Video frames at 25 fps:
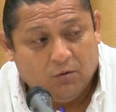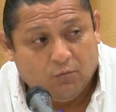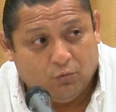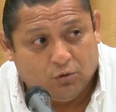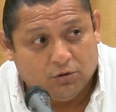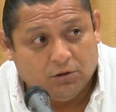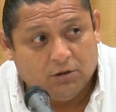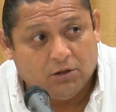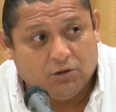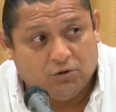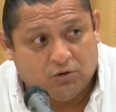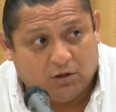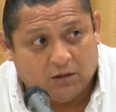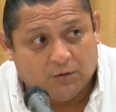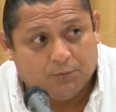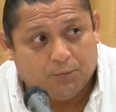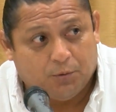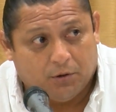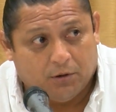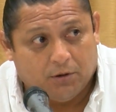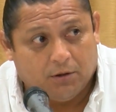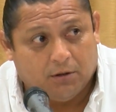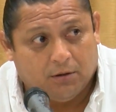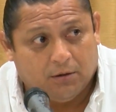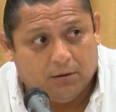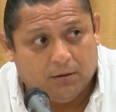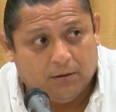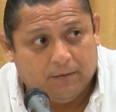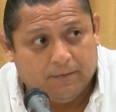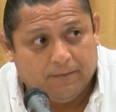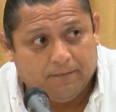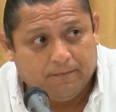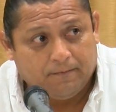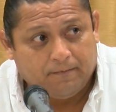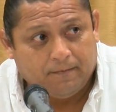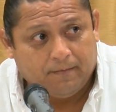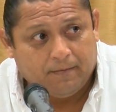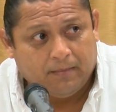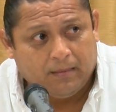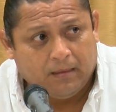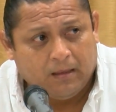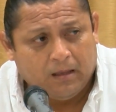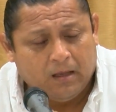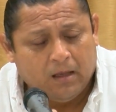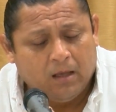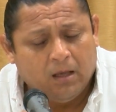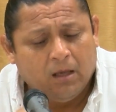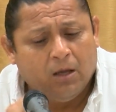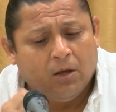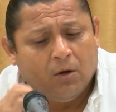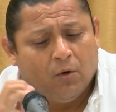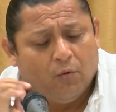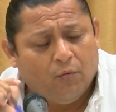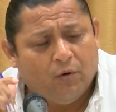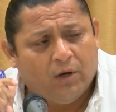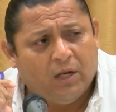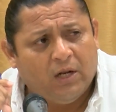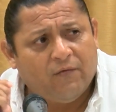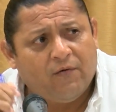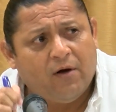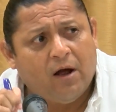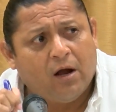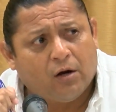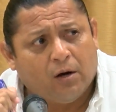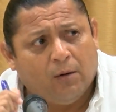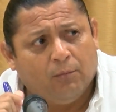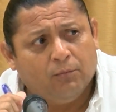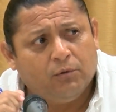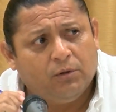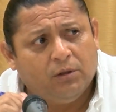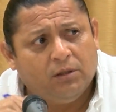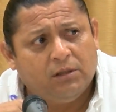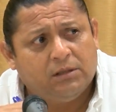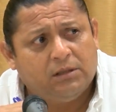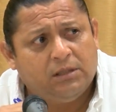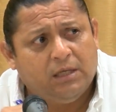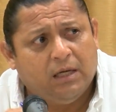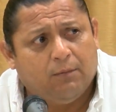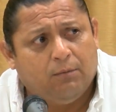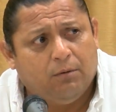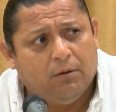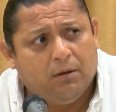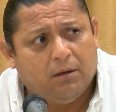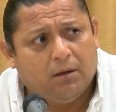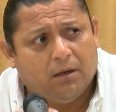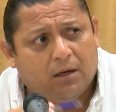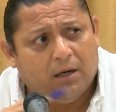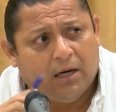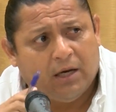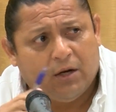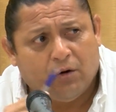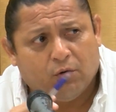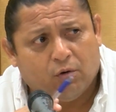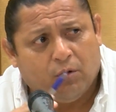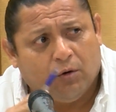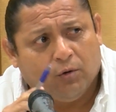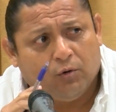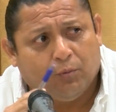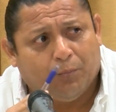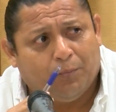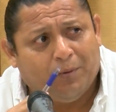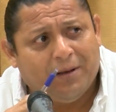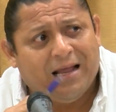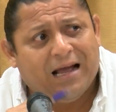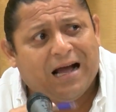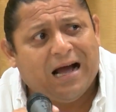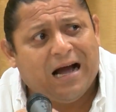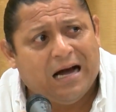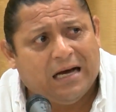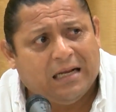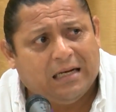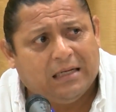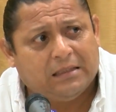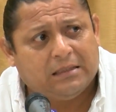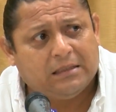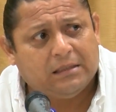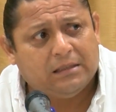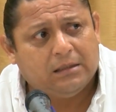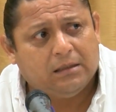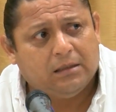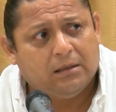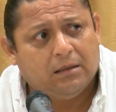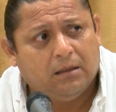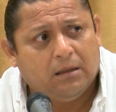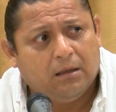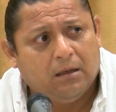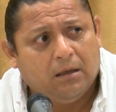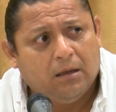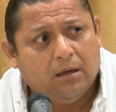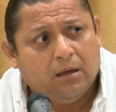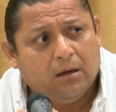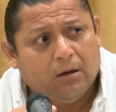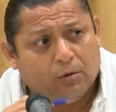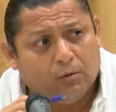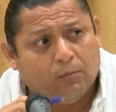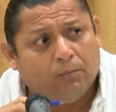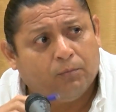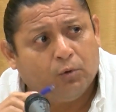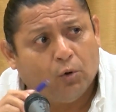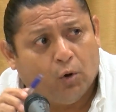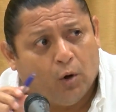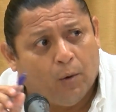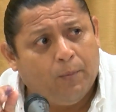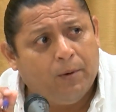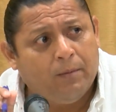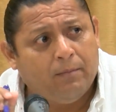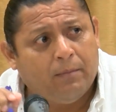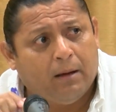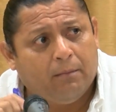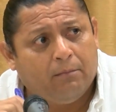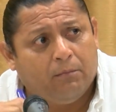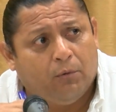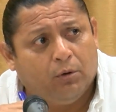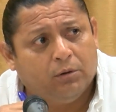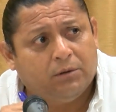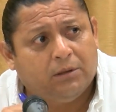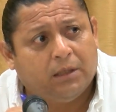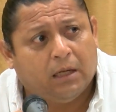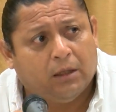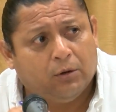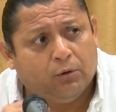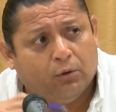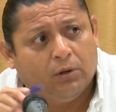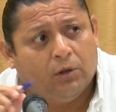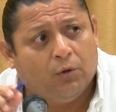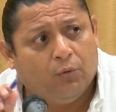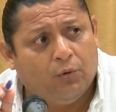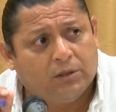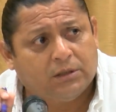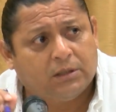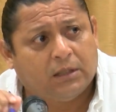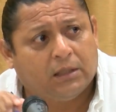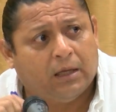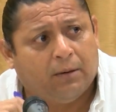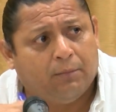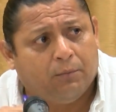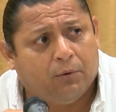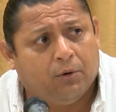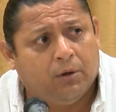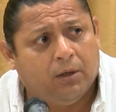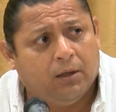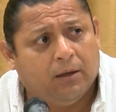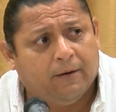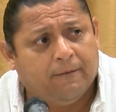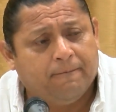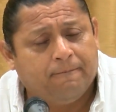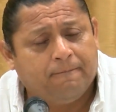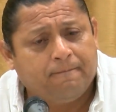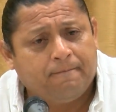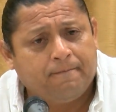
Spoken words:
was the transporter. Whenever I come to this table, I don't come to play honest. I come to open my mouth and I know the risk that I'm running.